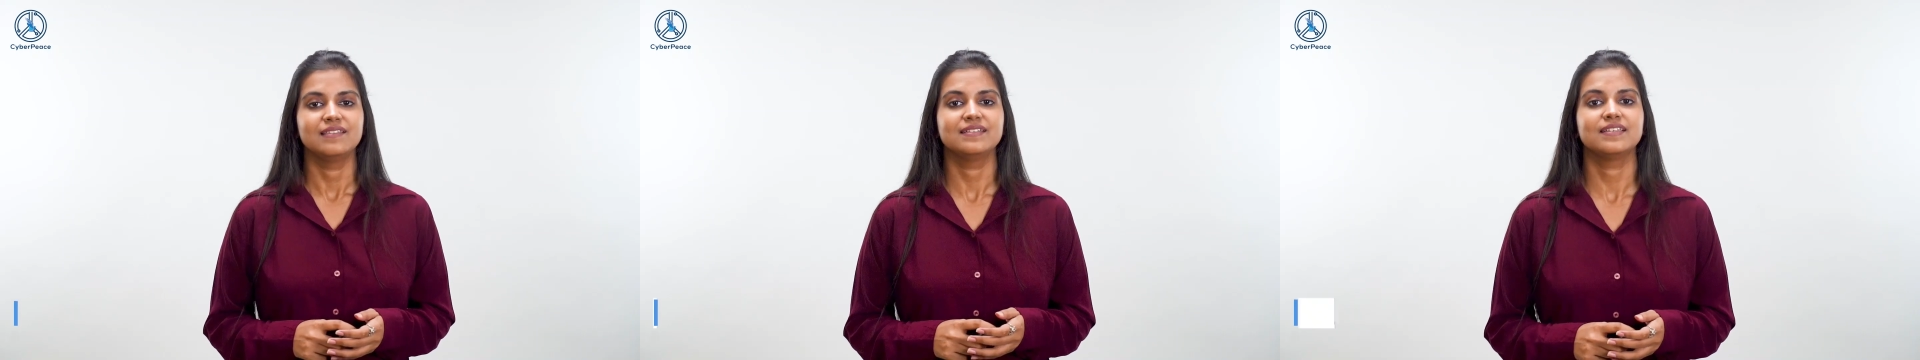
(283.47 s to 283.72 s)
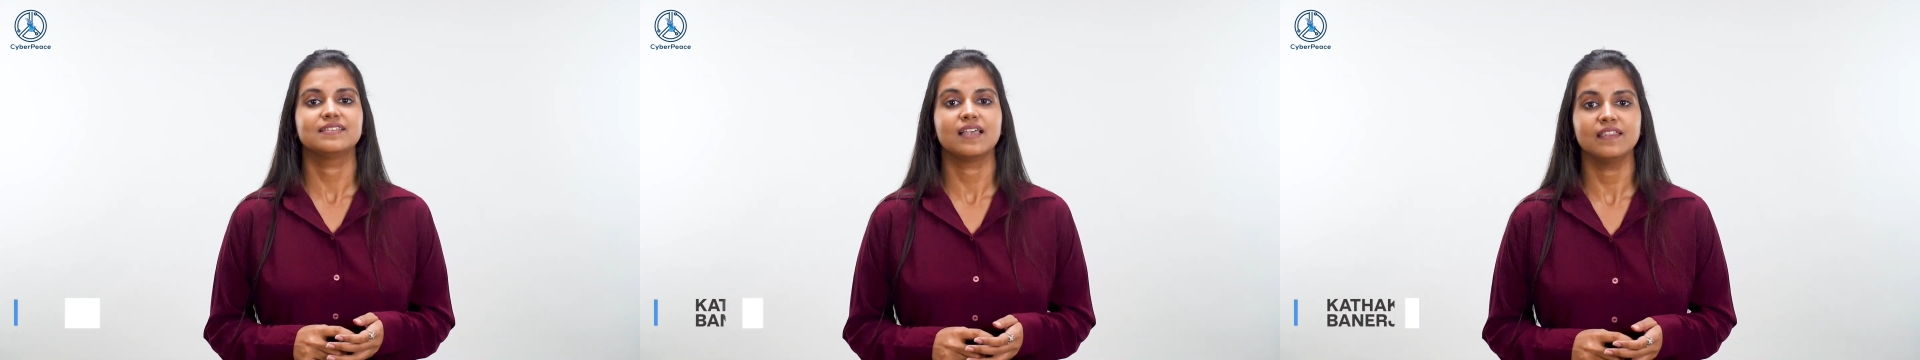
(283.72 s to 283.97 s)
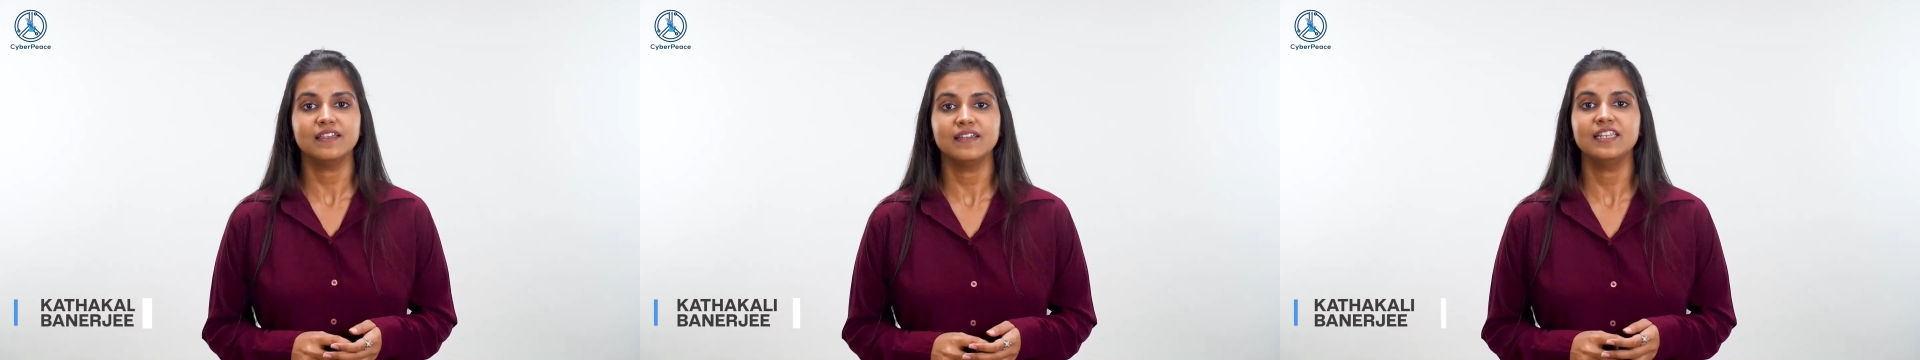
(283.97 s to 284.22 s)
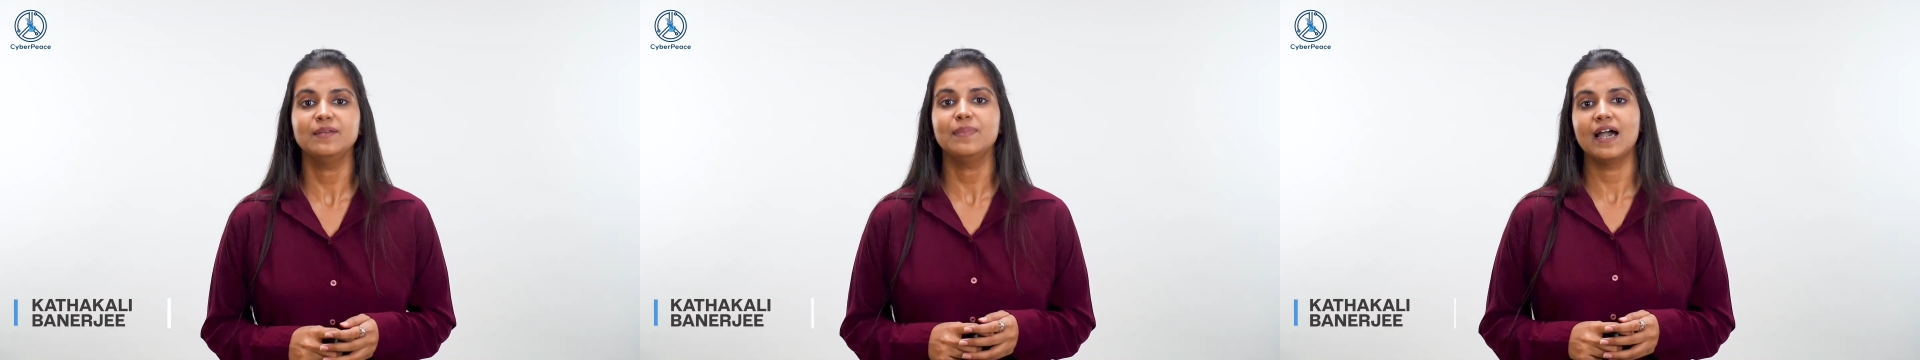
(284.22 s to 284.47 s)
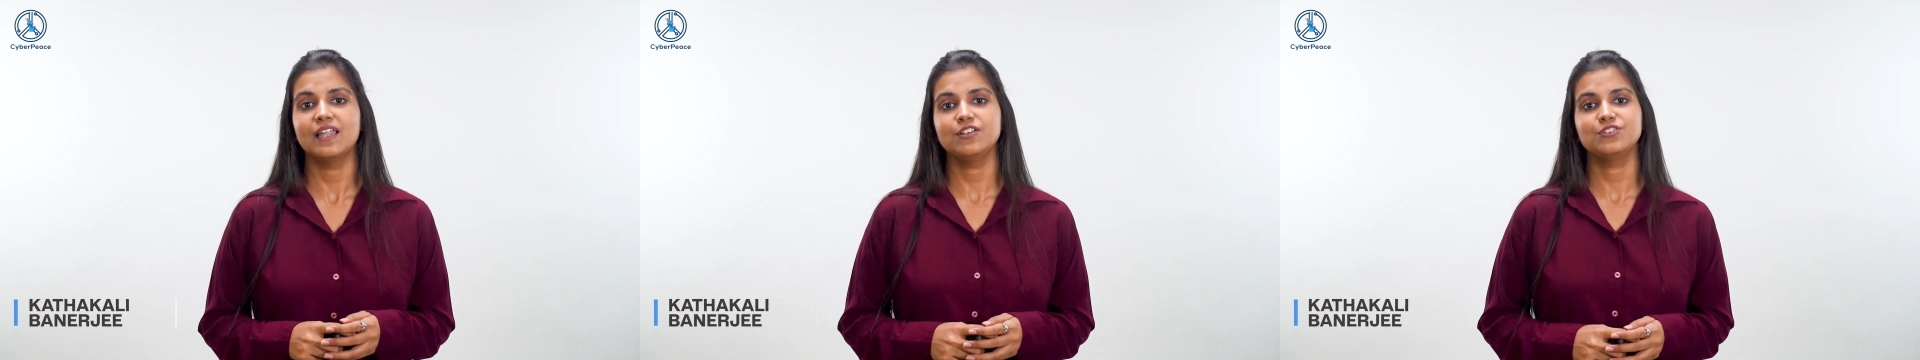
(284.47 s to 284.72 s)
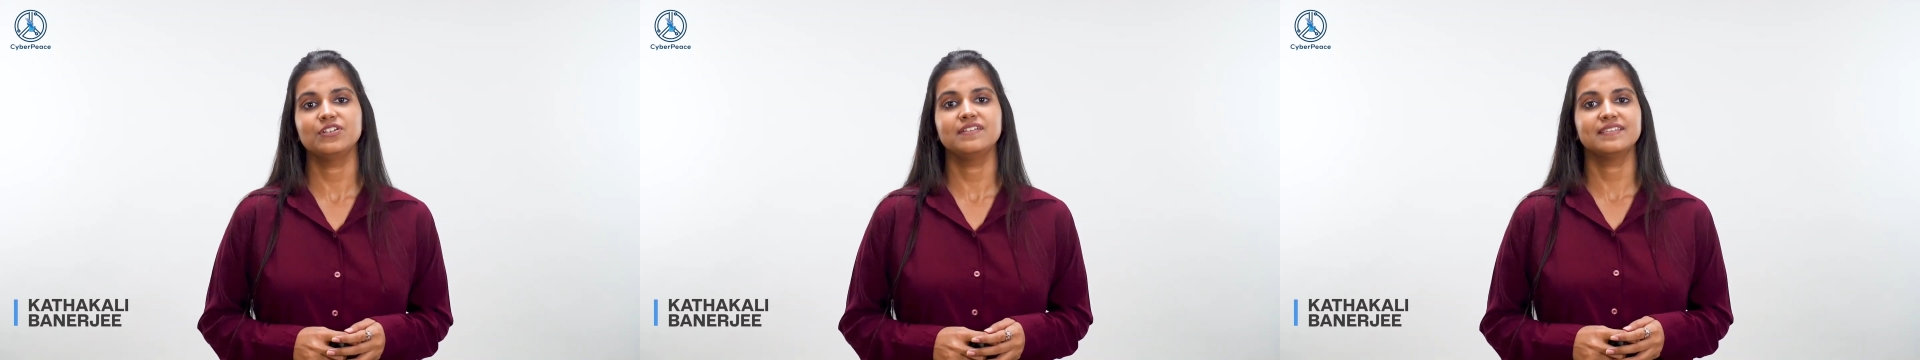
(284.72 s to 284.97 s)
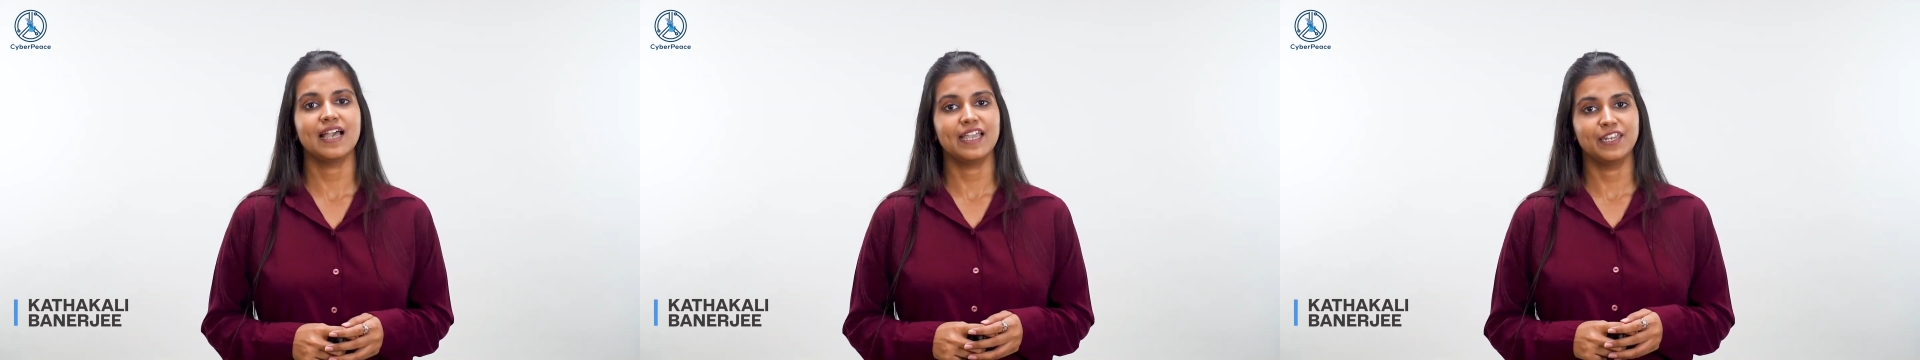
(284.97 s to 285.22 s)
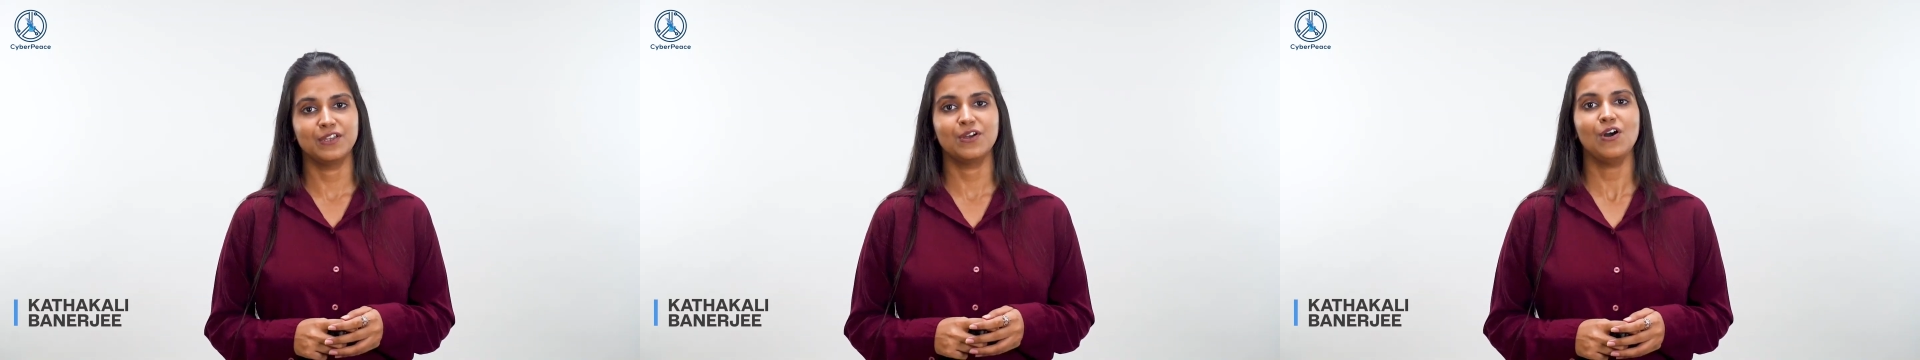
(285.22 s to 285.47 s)
This is Kathakali Banerjee
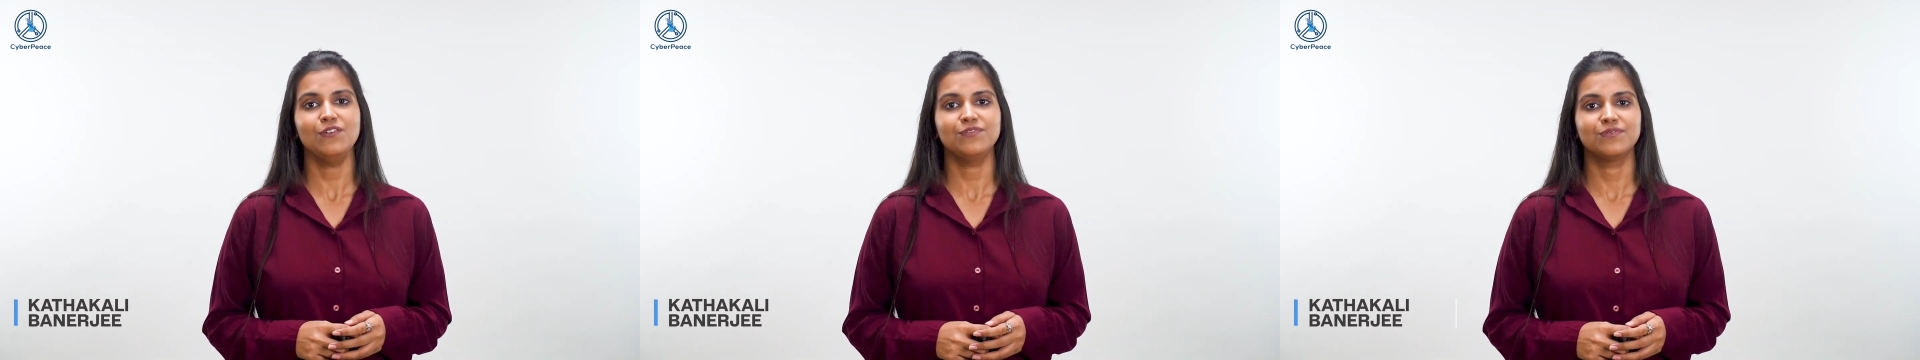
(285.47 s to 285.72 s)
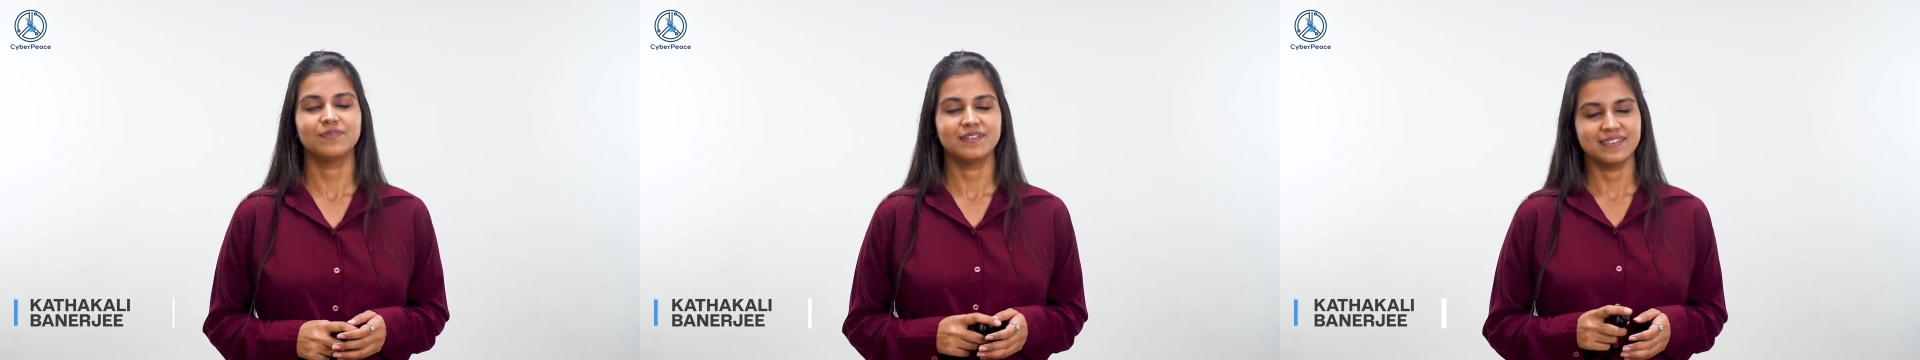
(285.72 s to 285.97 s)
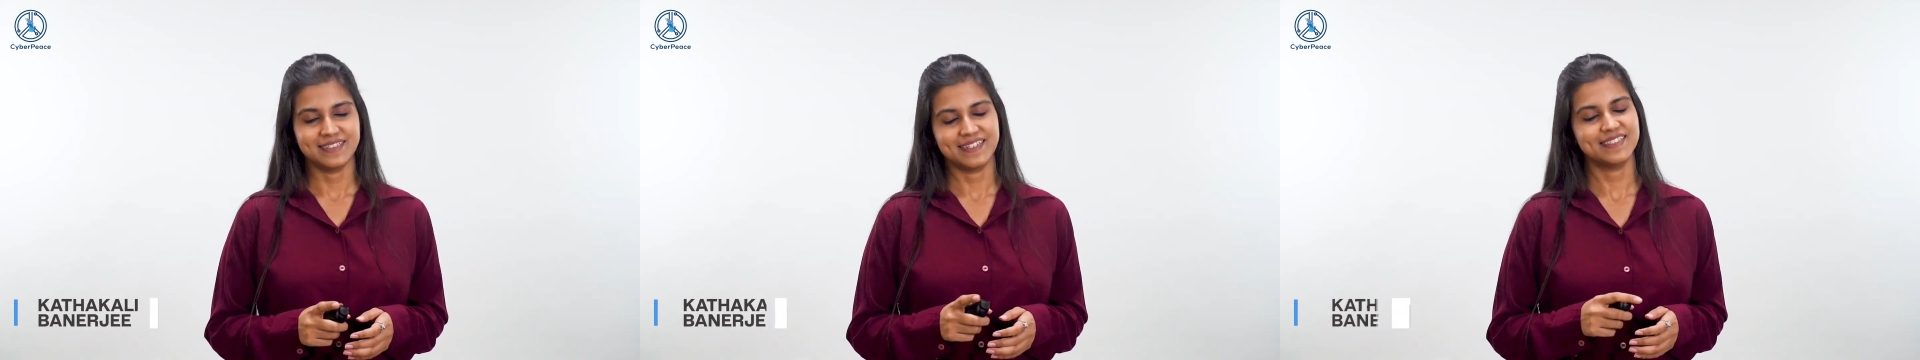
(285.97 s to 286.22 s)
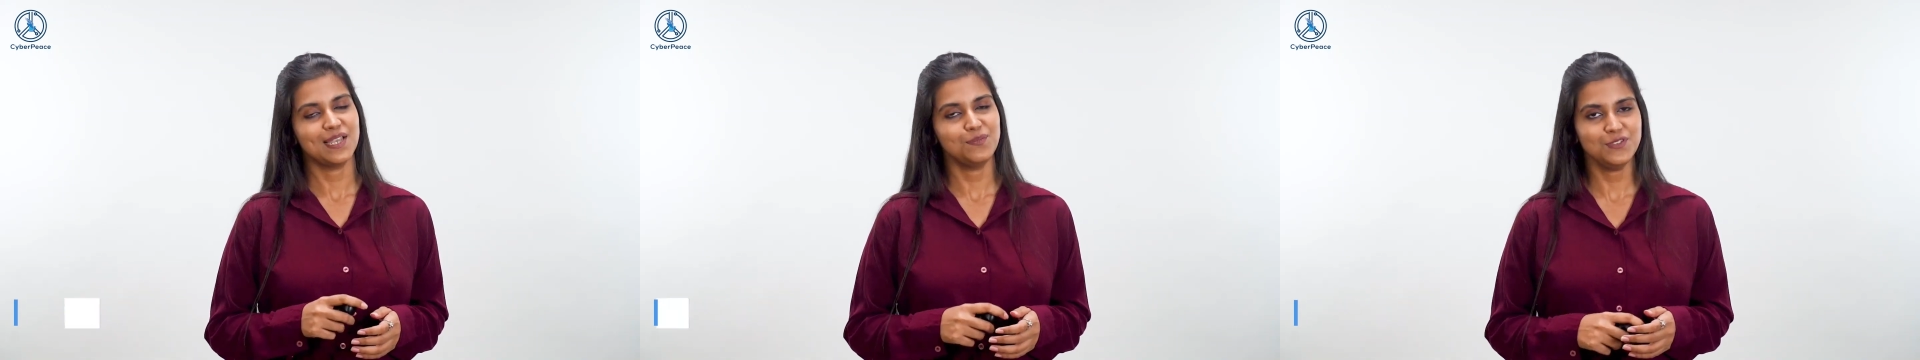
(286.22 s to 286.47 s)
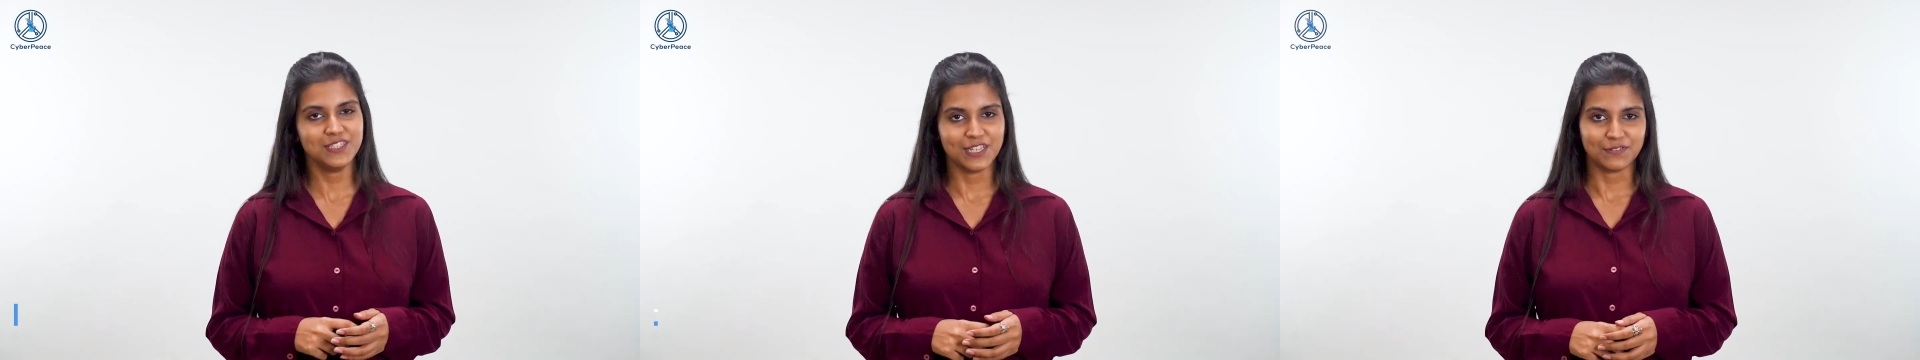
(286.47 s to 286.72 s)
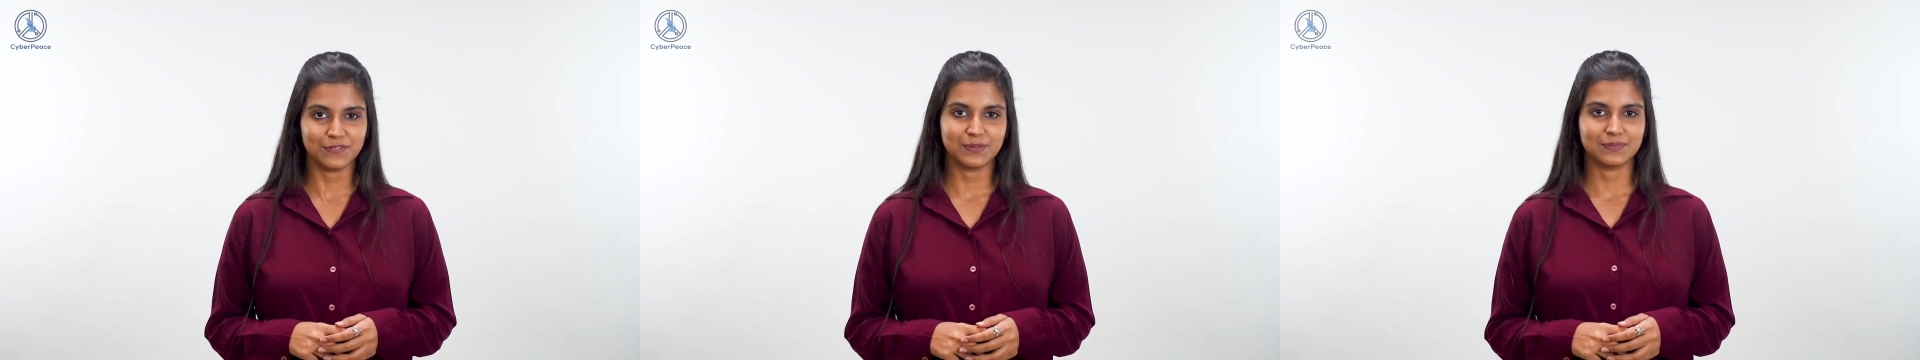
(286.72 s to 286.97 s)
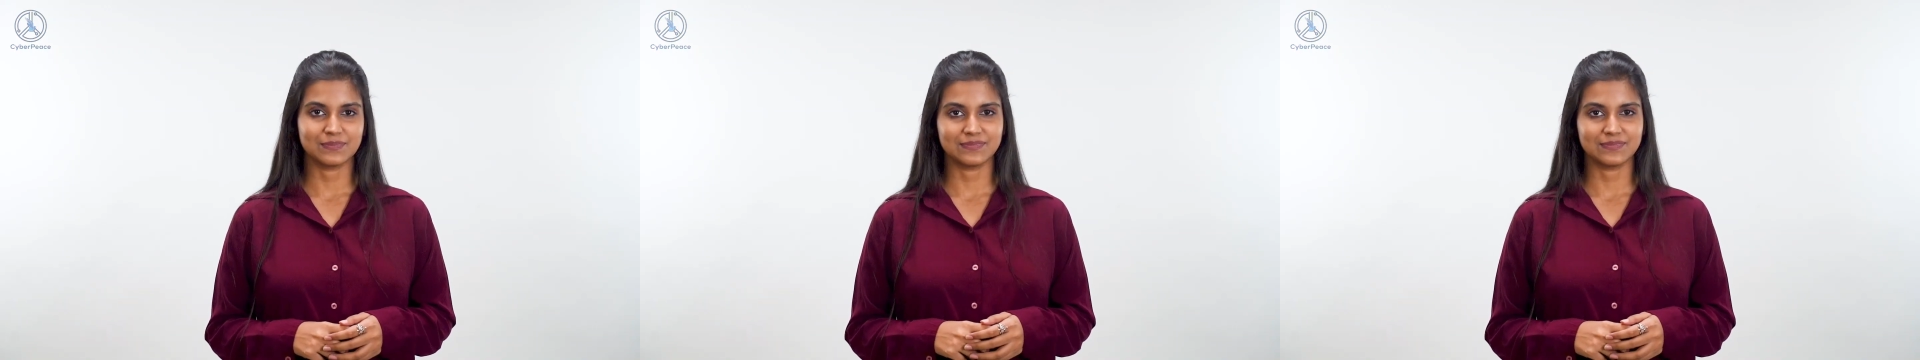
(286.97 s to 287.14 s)
signing off. Stay cyber safe.